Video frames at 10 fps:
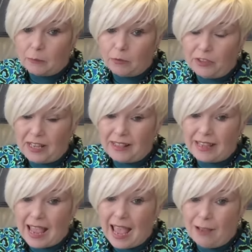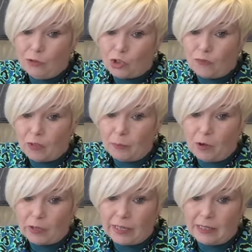but then the outer of the
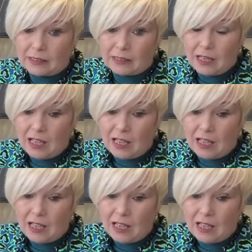pockets